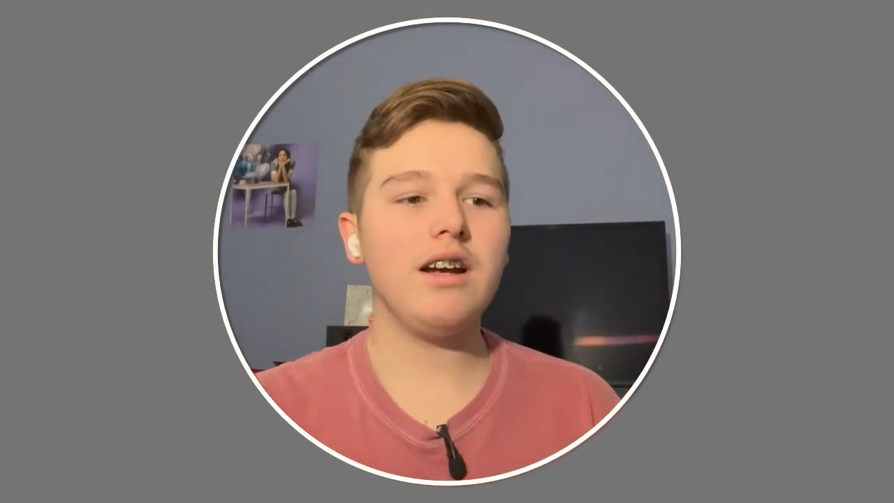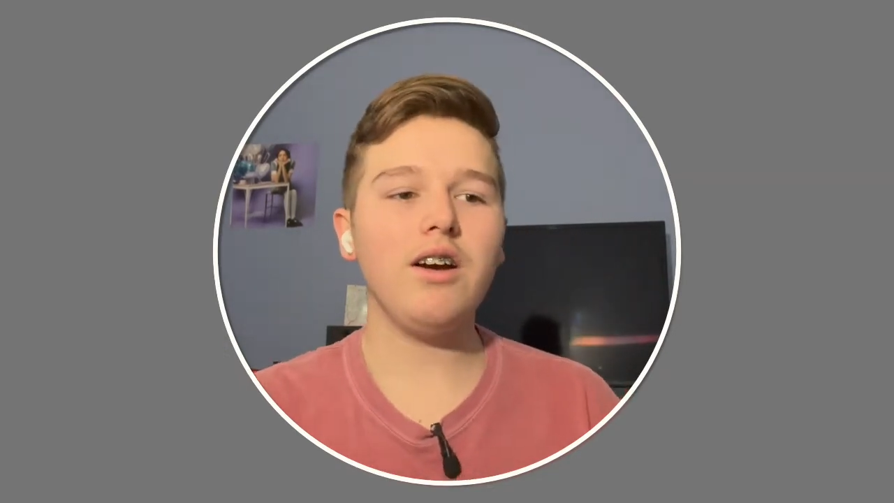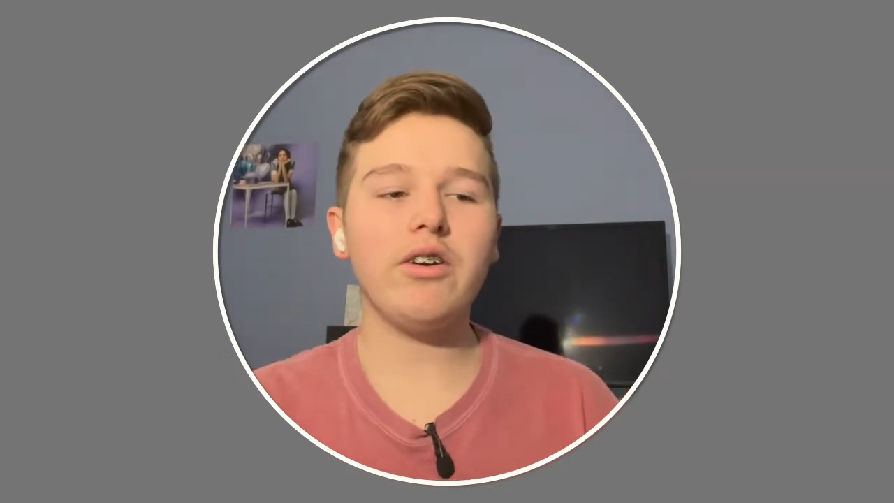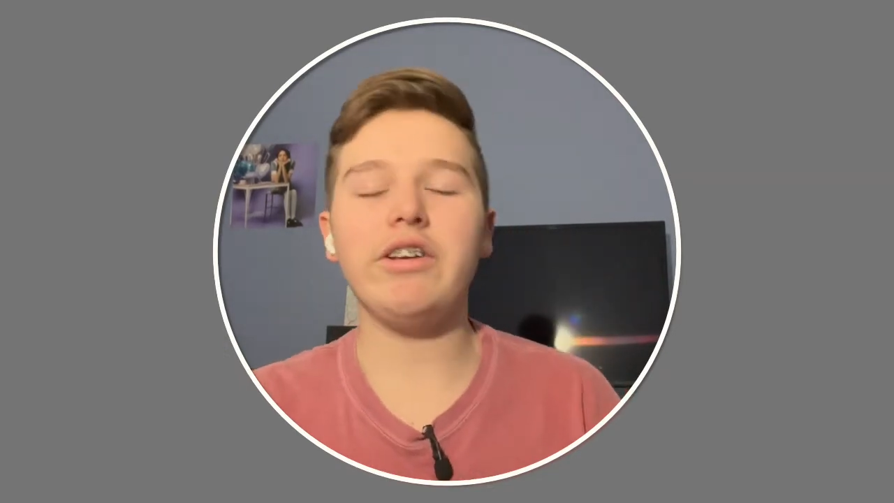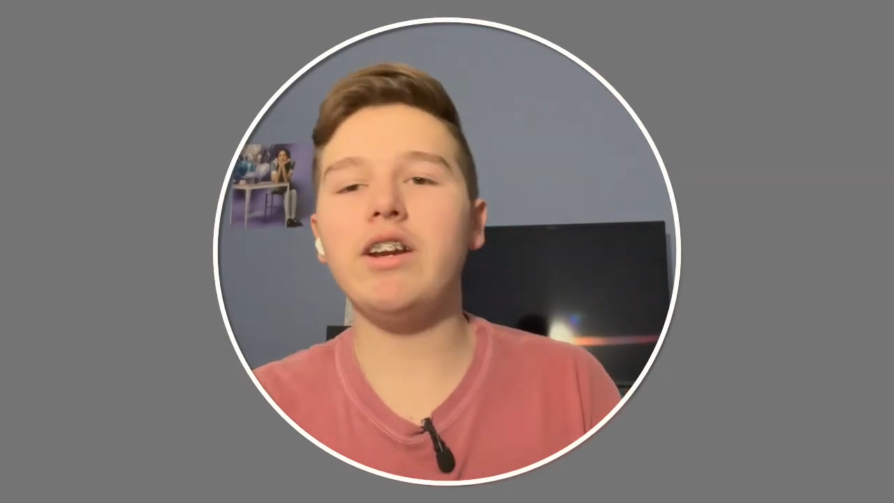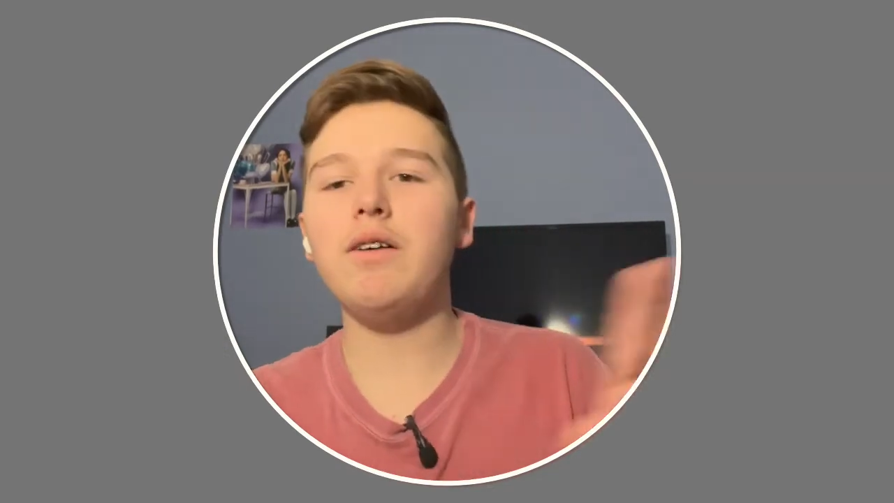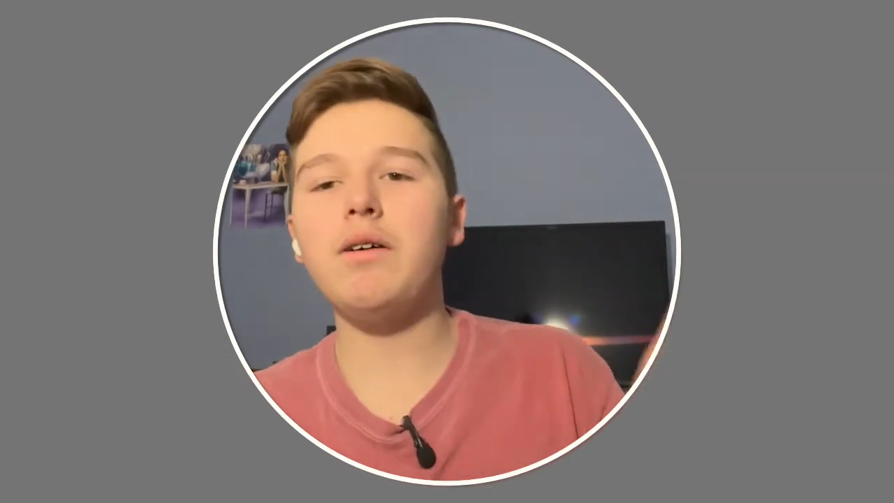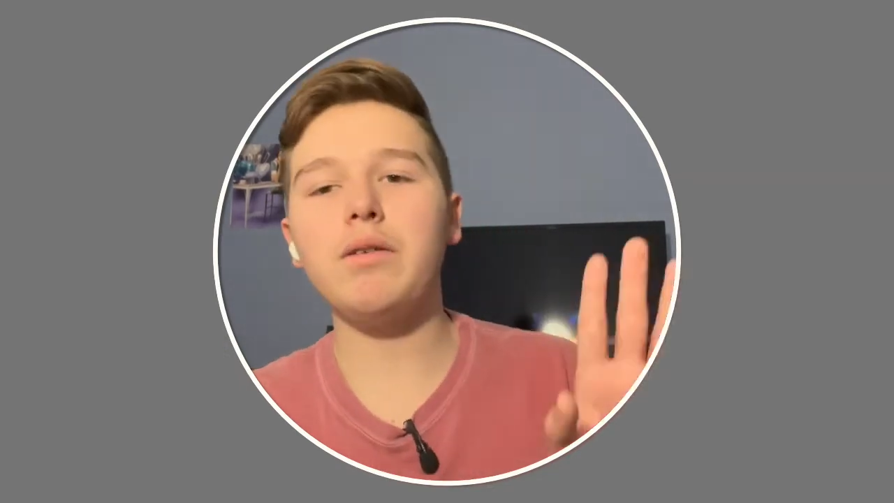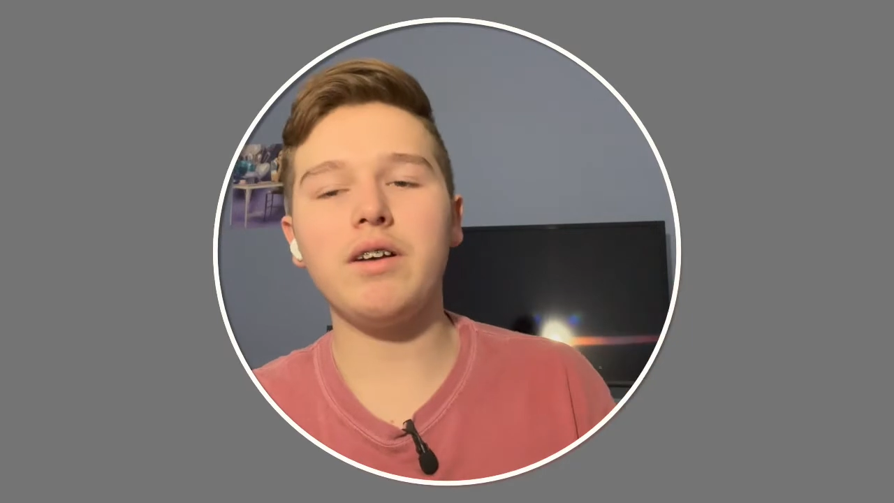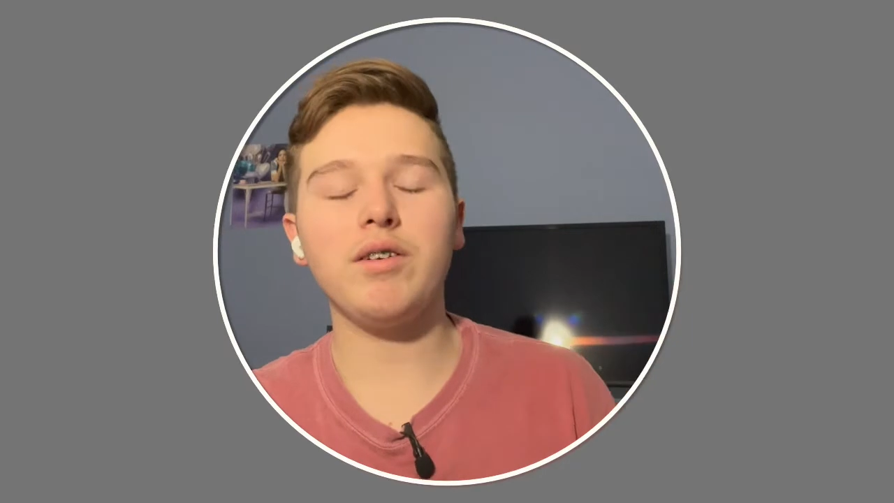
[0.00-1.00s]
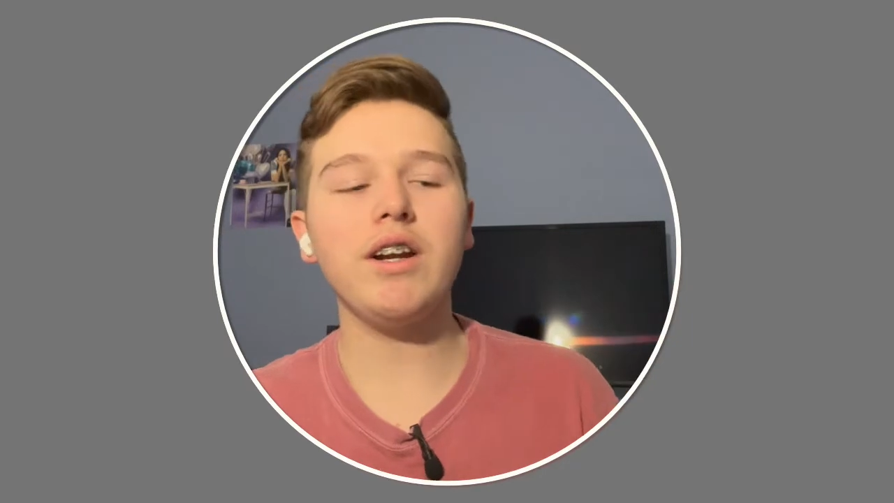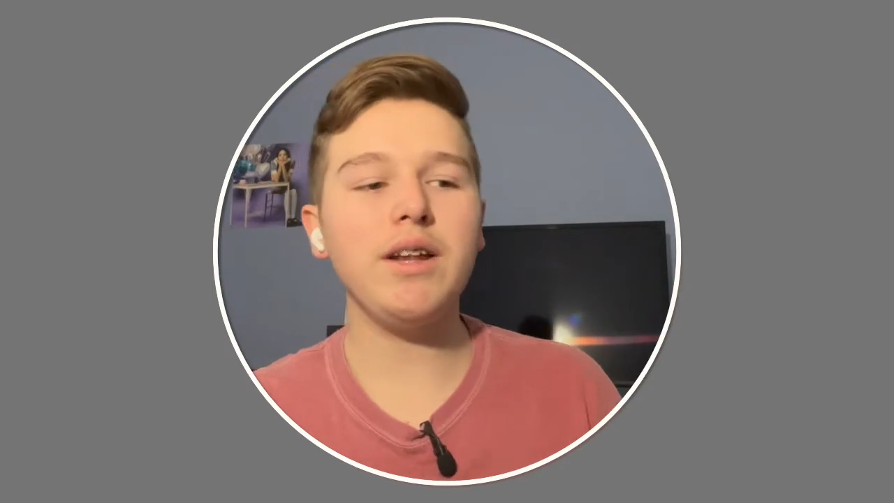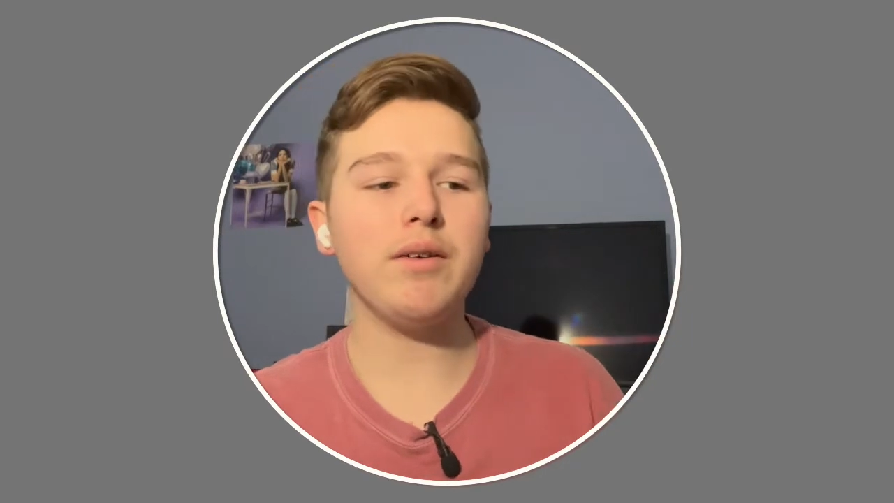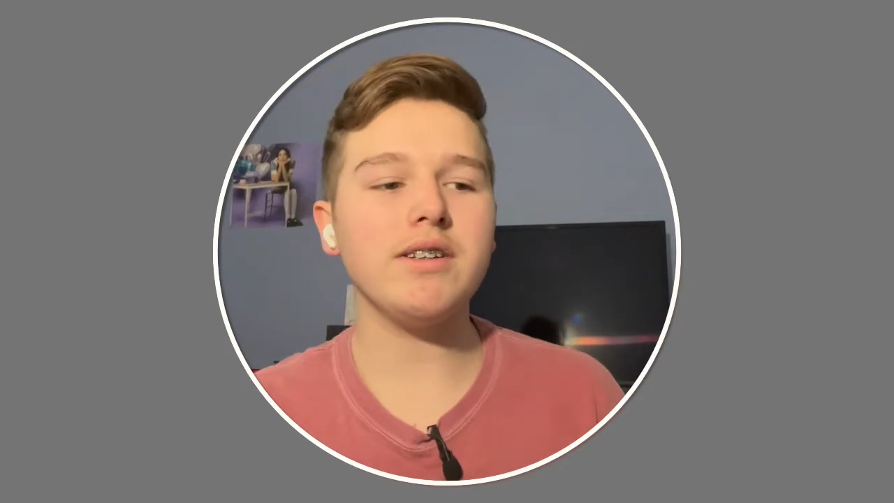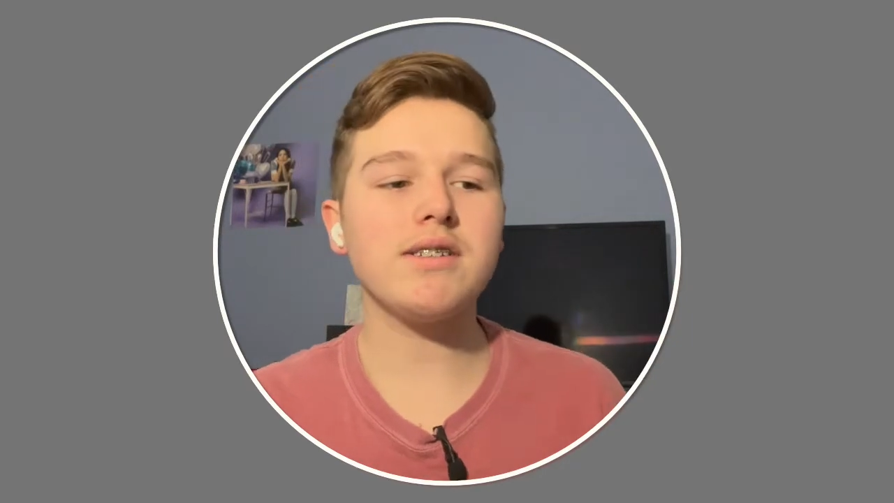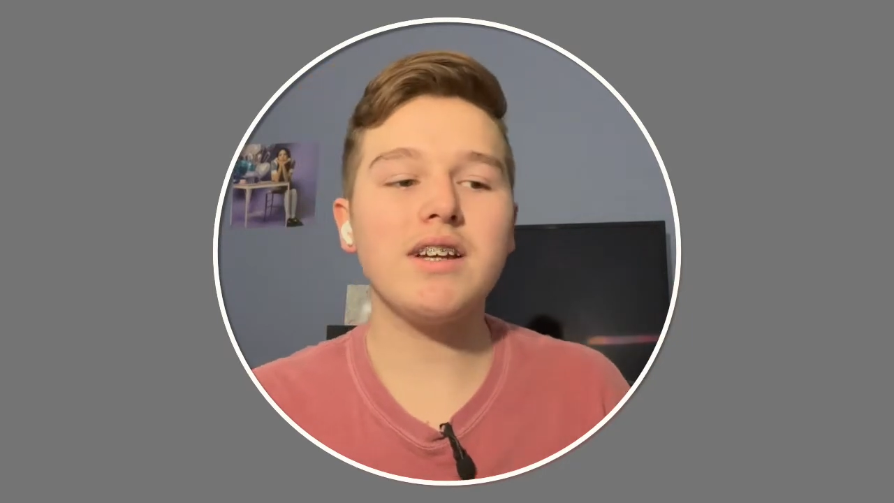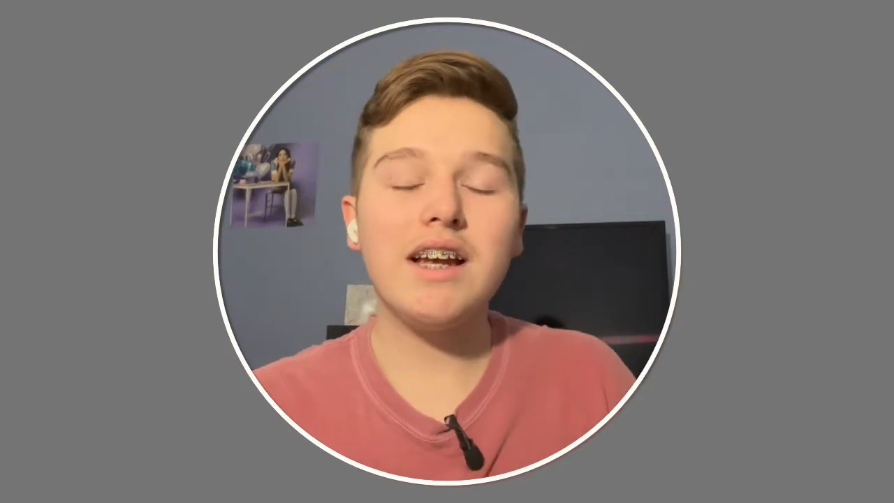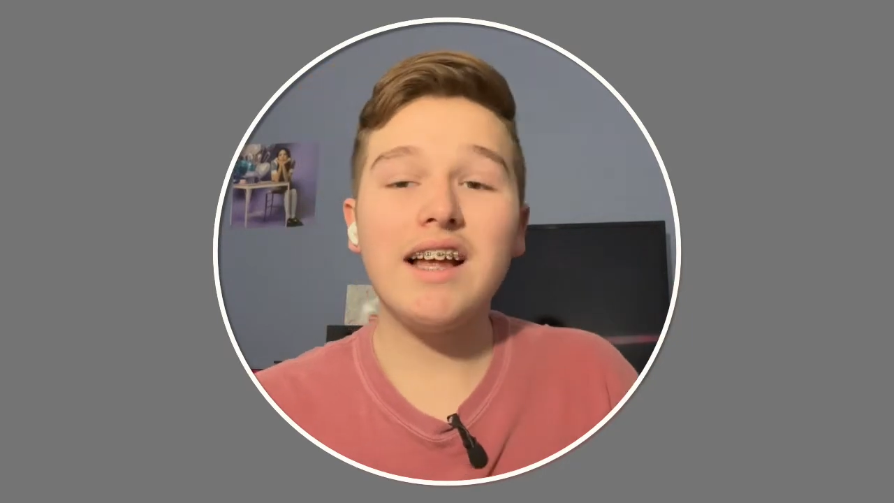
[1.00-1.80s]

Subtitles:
Okay, you know what? Whatever. Anyways,